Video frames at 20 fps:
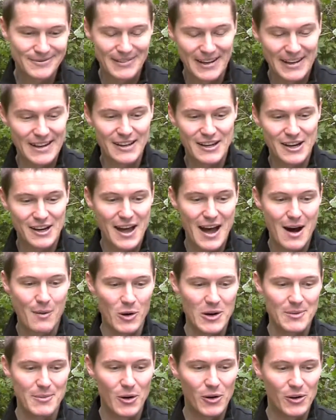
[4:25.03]
heck, you can't
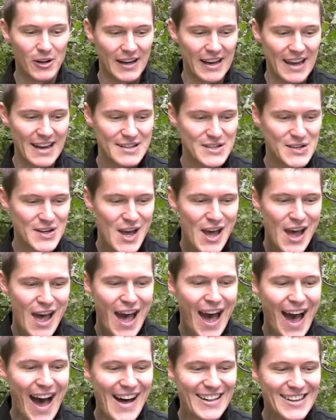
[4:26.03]
win them all, I guess.
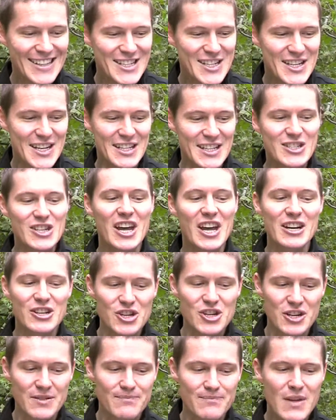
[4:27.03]
Let's see,
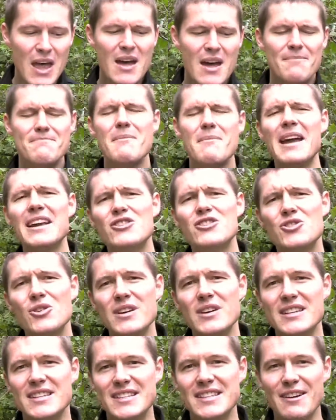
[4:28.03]
Titian. Make sure
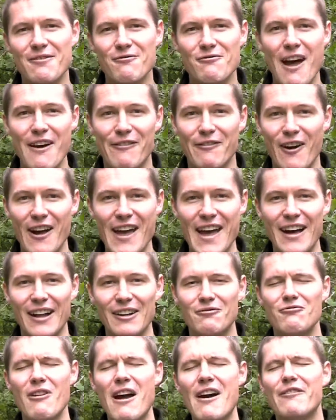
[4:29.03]
you see Raphael
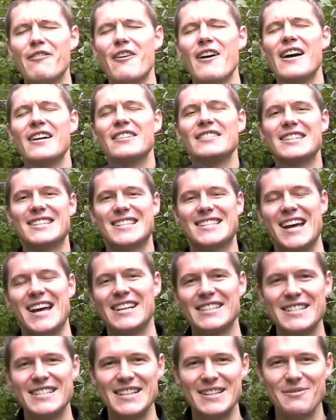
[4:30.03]
da
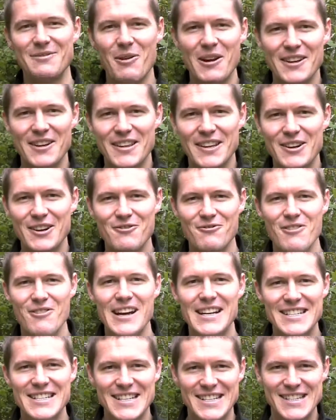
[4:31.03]
Santi, one of the
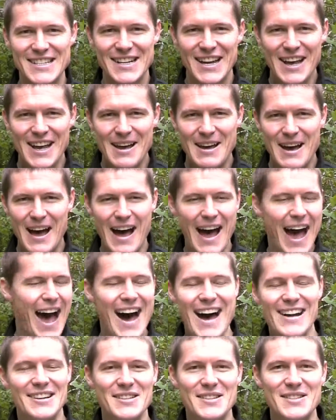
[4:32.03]
greatest
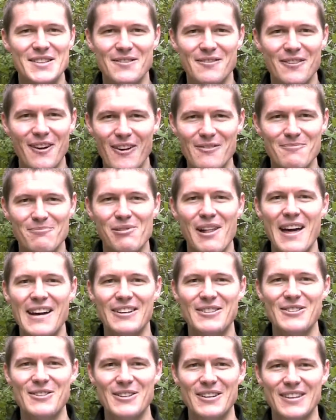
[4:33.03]
artists on
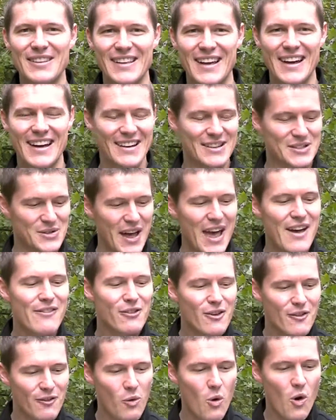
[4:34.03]
planet Earth to ever
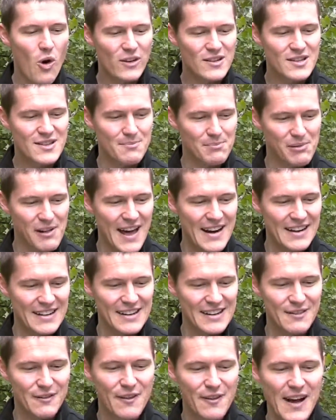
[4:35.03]
have walked the planet.
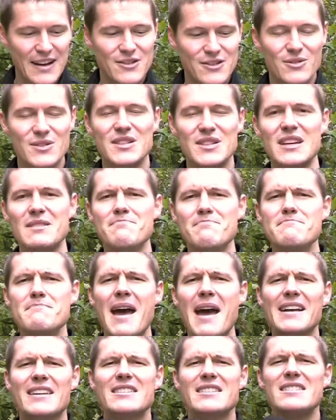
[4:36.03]
In fact, you'll see
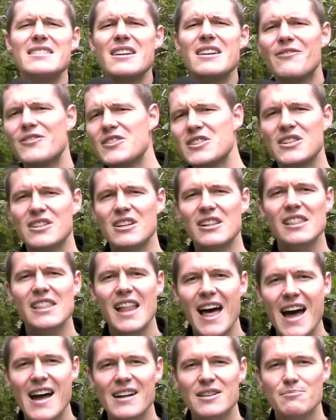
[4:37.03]
magnificent
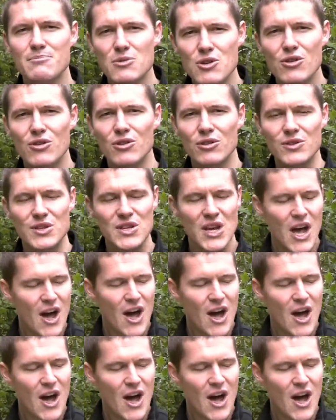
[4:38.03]
large murals